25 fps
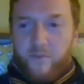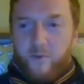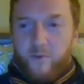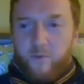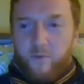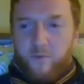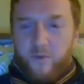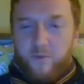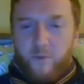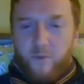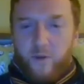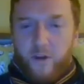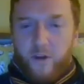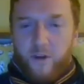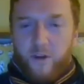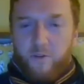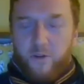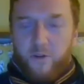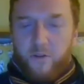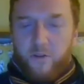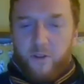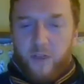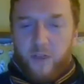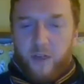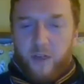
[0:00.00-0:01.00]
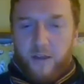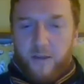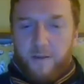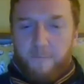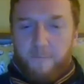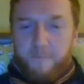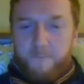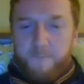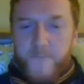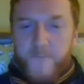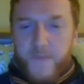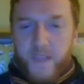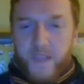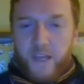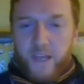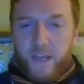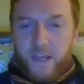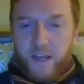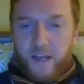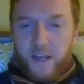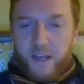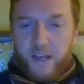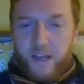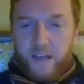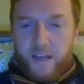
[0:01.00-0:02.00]
That was why I wrote that.
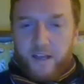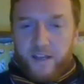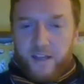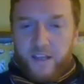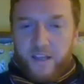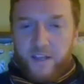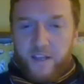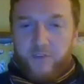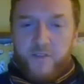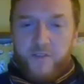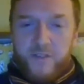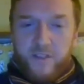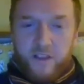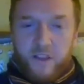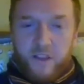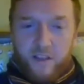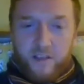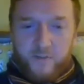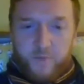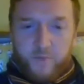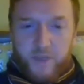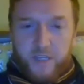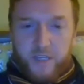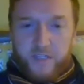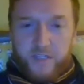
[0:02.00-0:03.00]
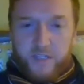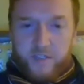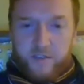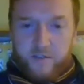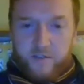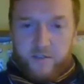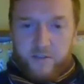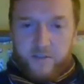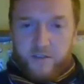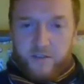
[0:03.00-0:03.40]
And here is the last piece,